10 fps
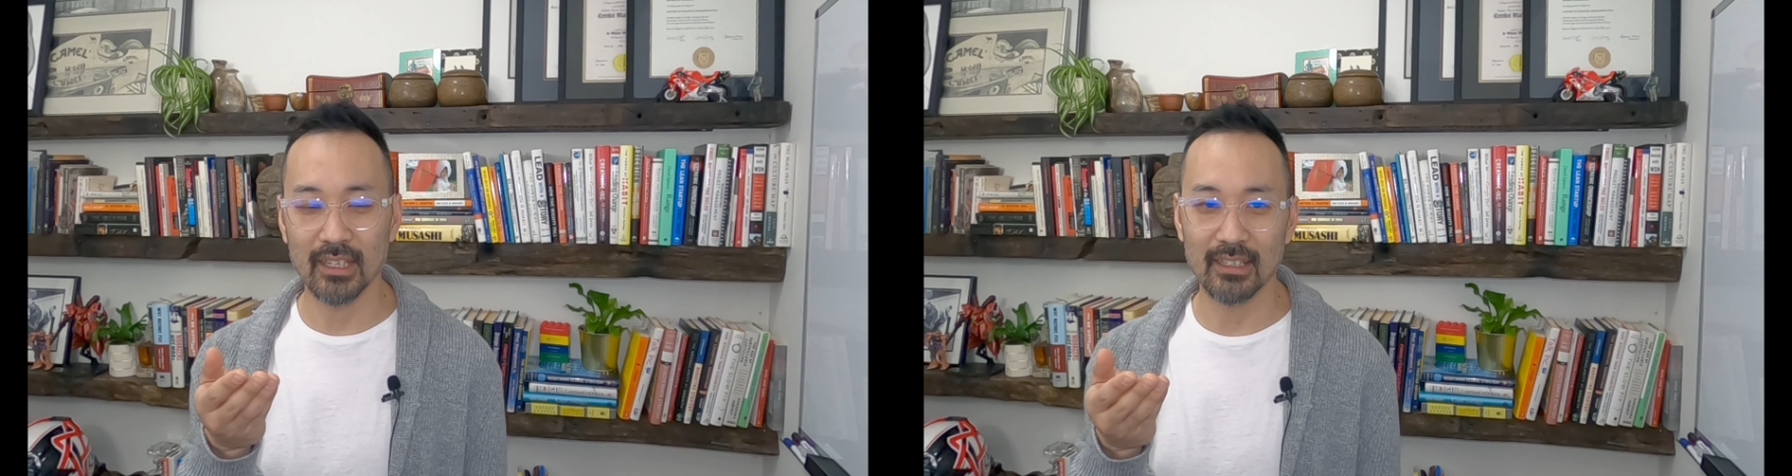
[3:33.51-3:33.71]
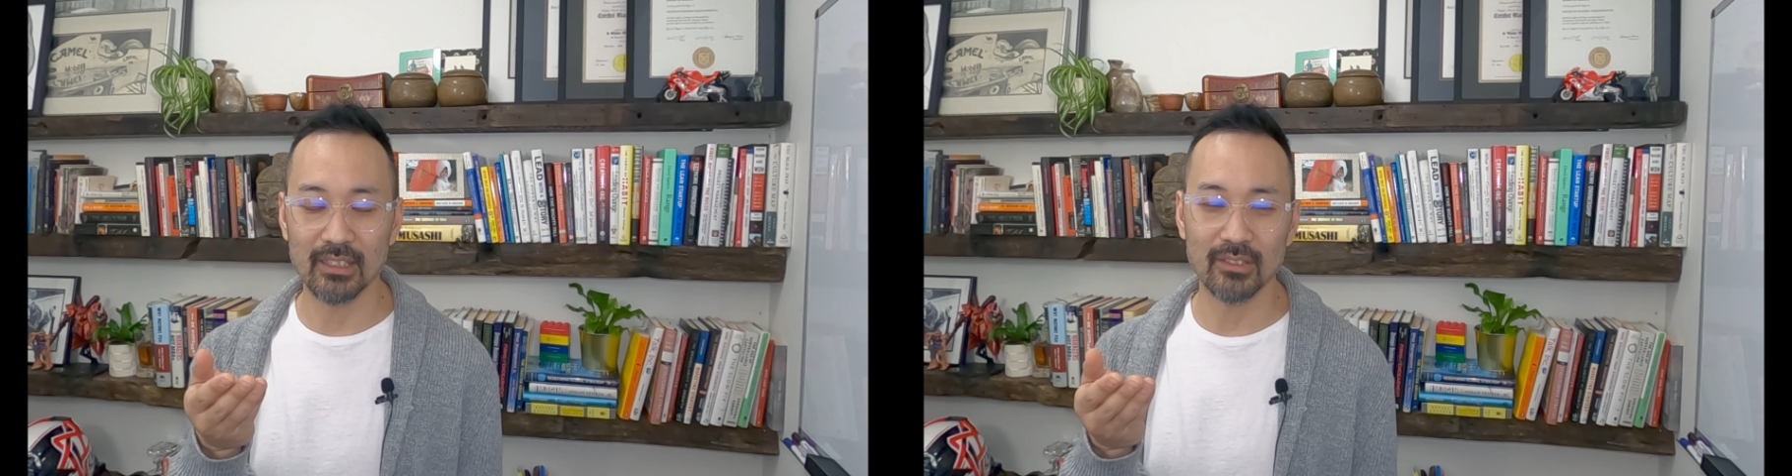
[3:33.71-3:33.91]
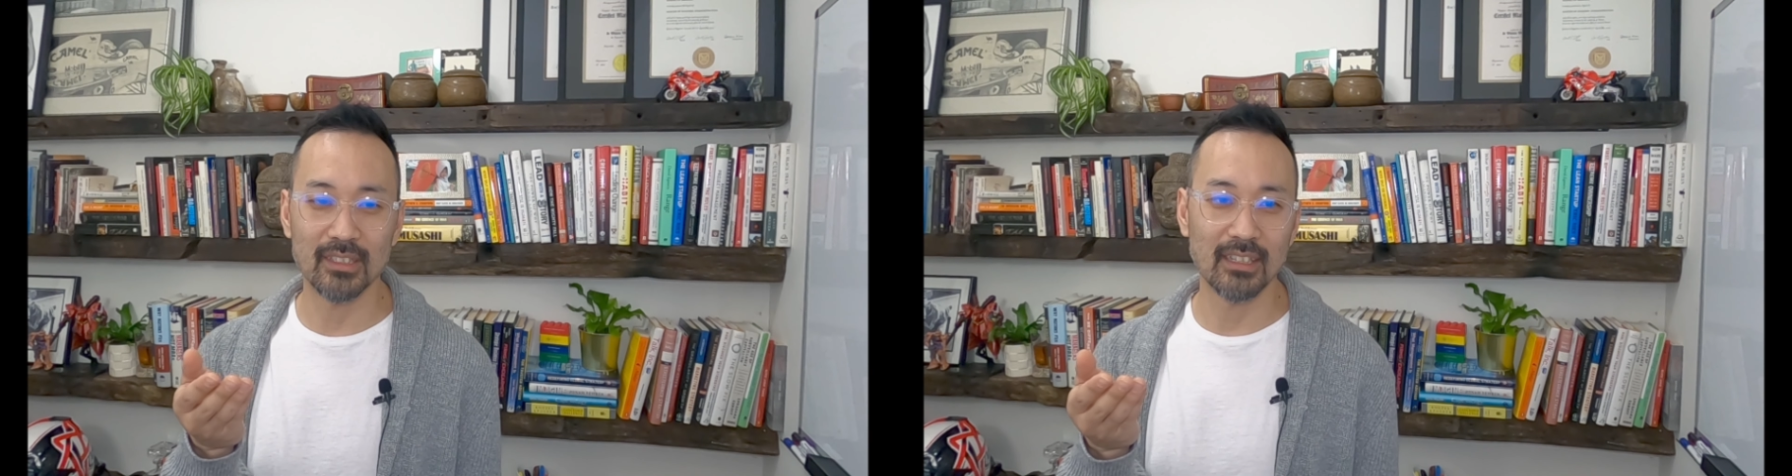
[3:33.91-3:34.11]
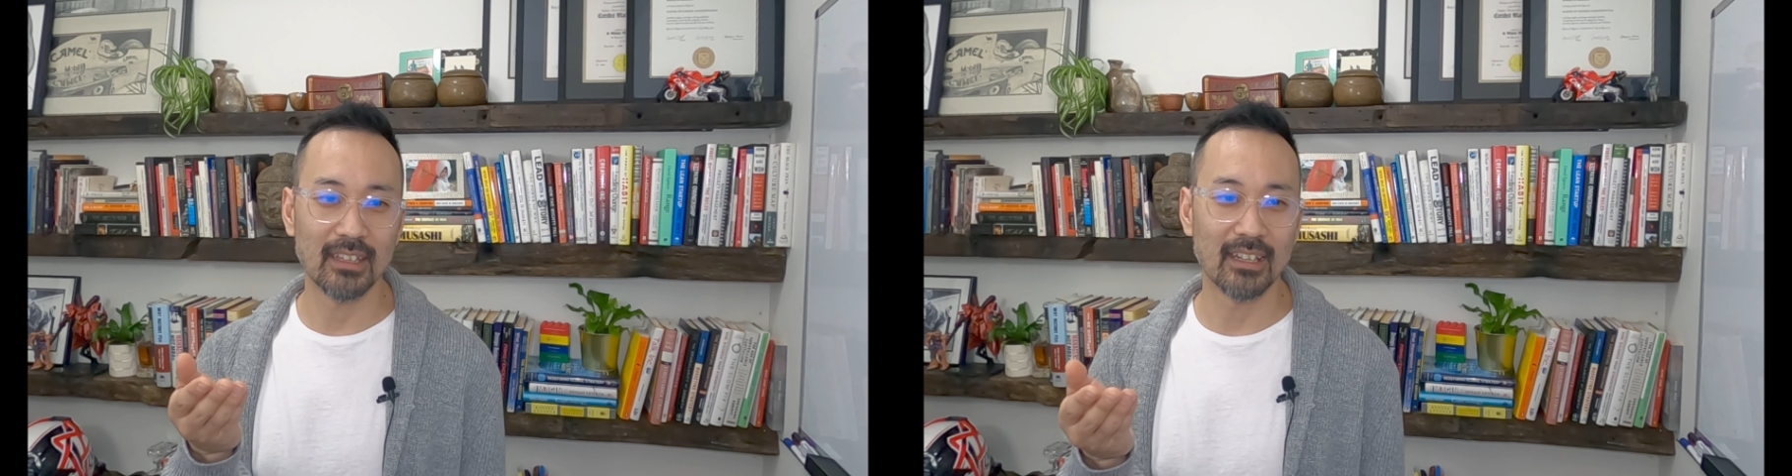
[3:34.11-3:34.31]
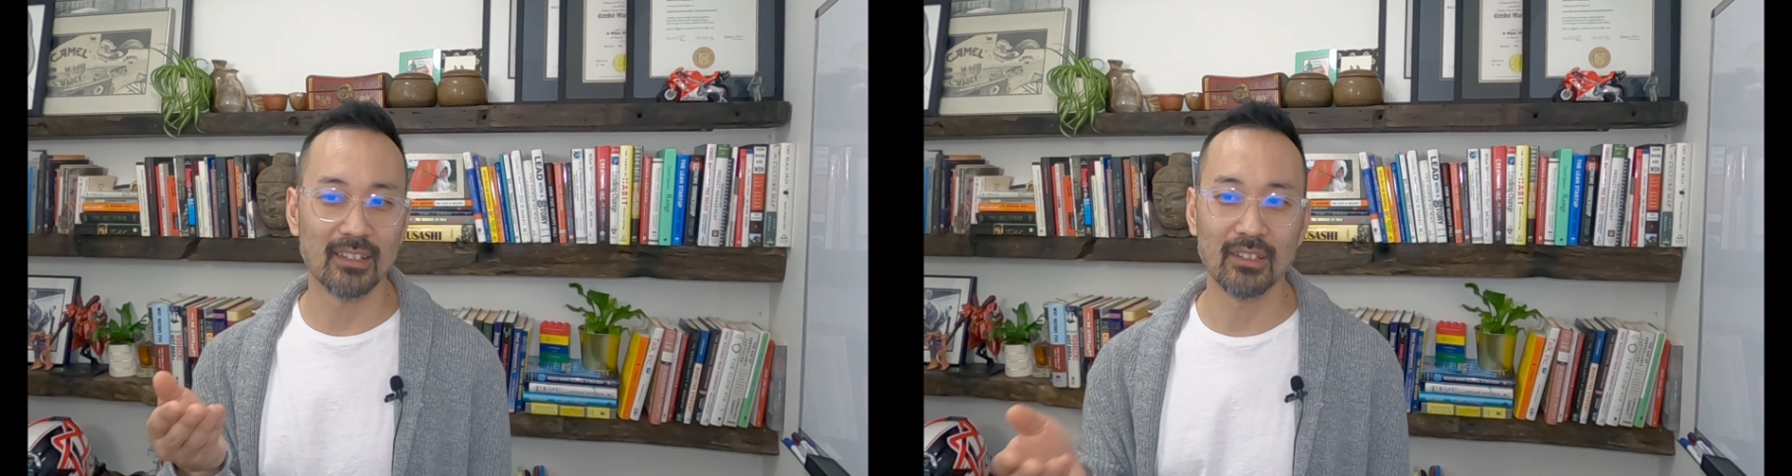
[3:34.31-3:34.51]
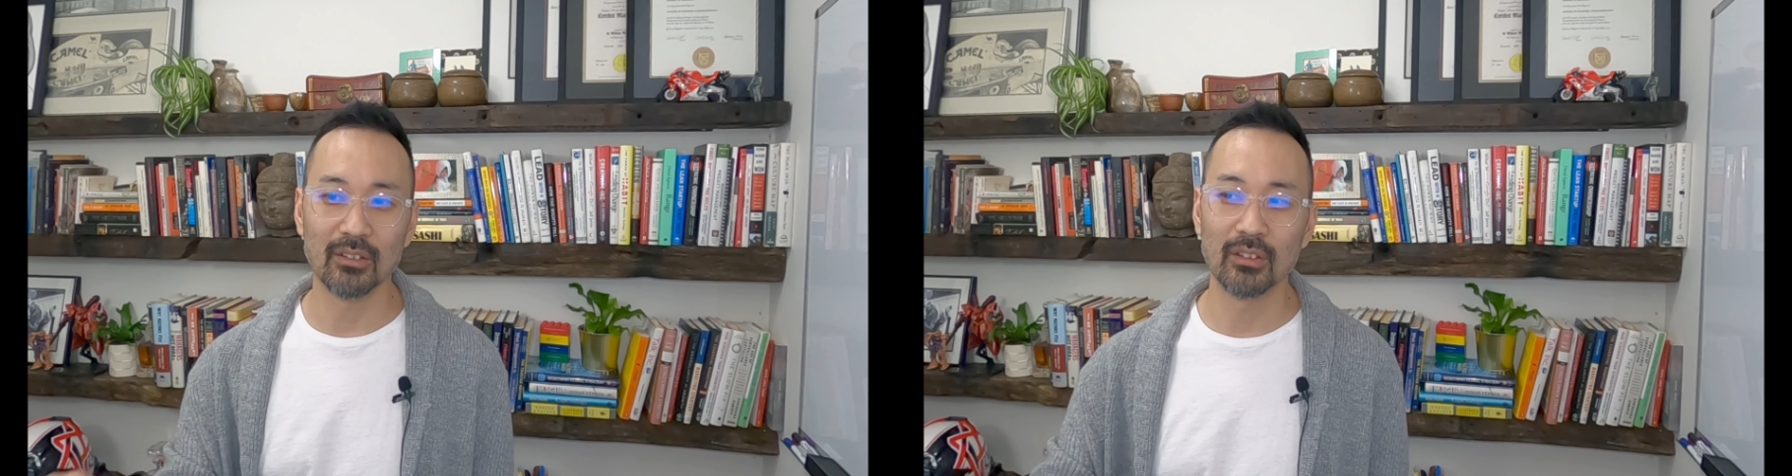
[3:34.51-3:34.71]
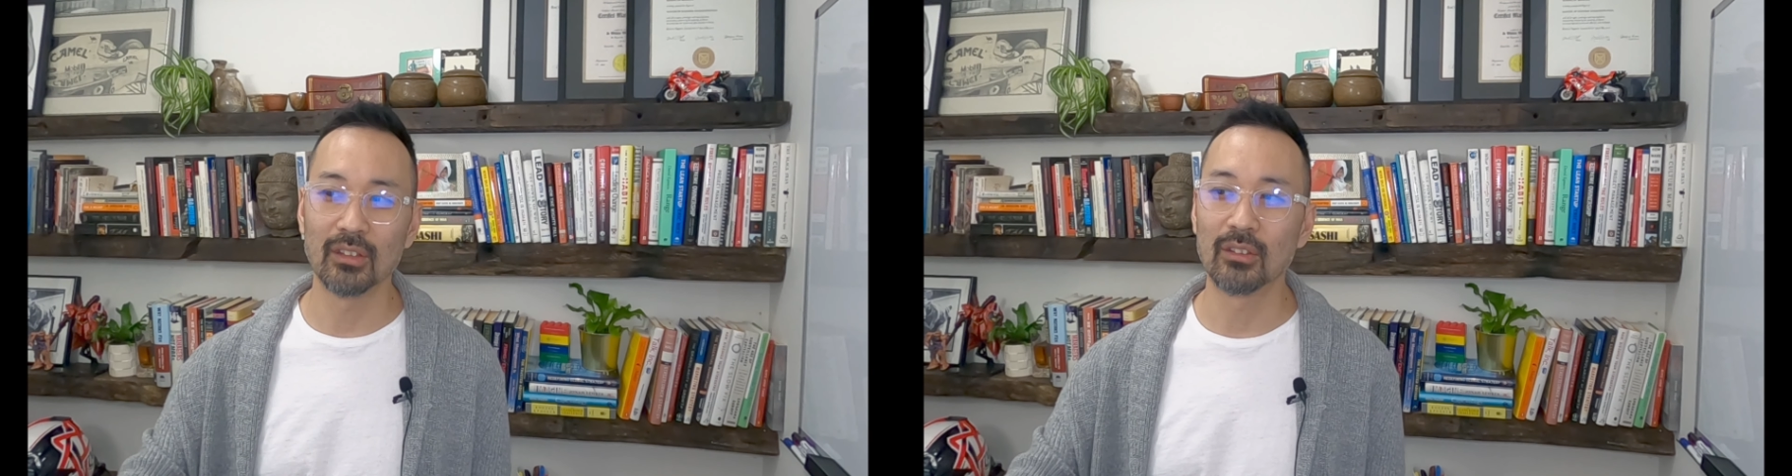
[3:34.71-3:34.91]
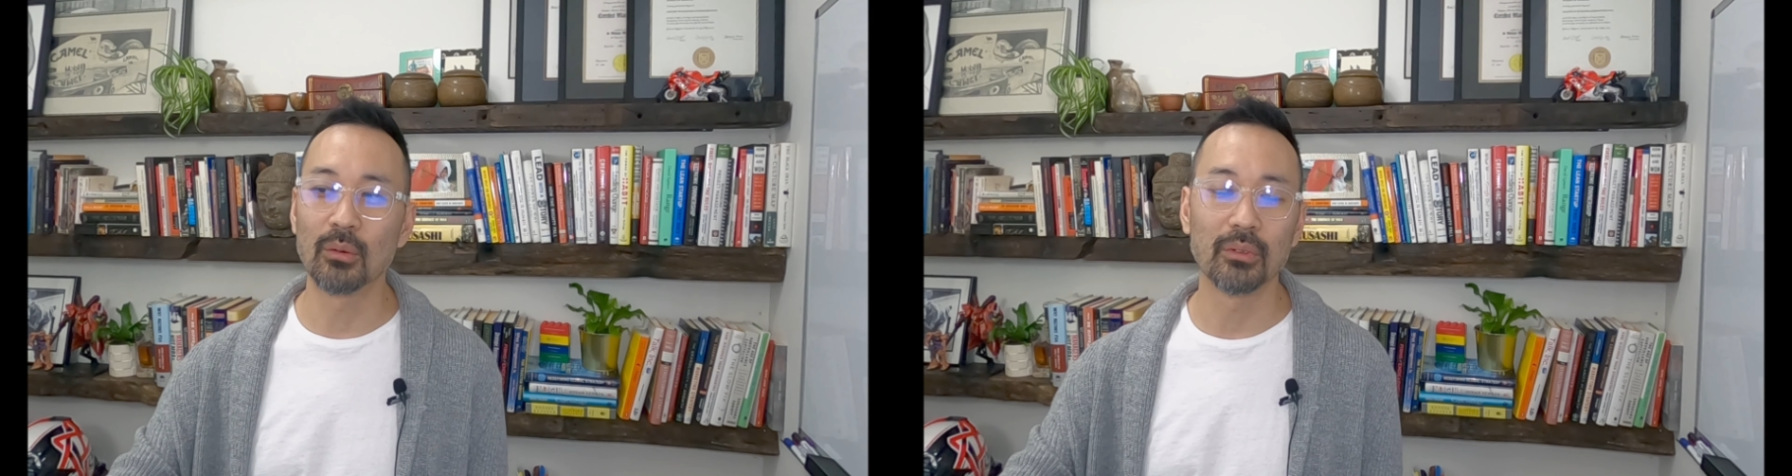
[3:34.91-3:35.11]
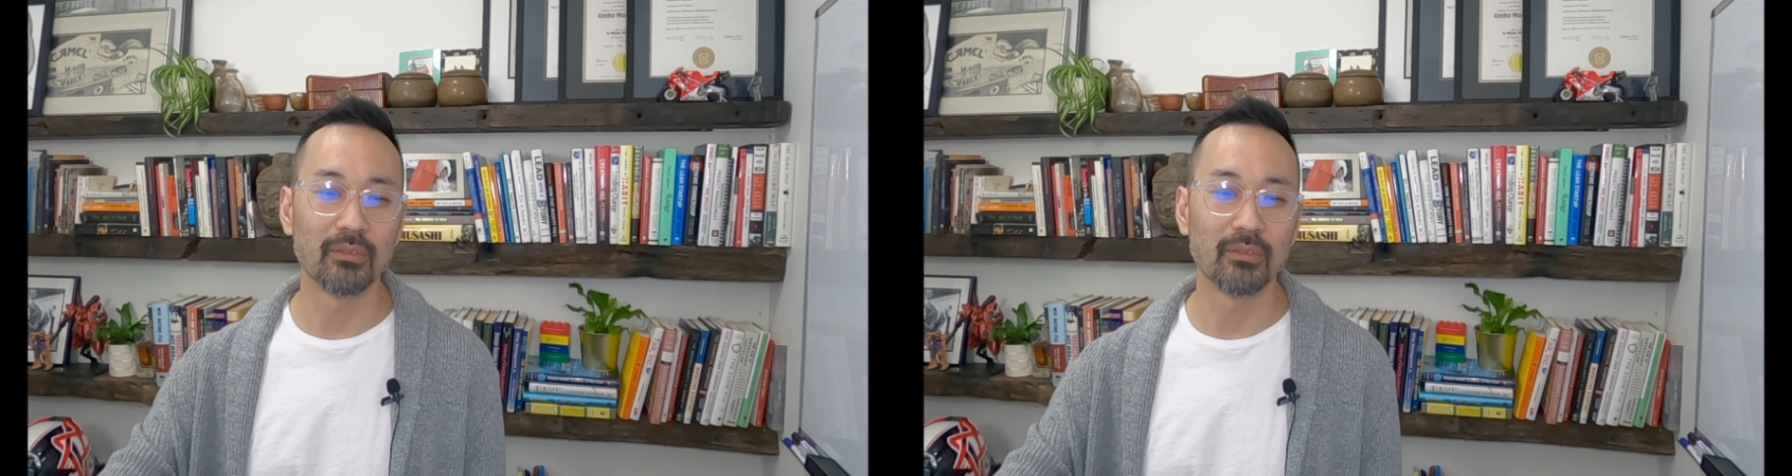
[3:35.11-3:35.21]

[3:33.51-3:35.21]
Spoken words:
And you see that no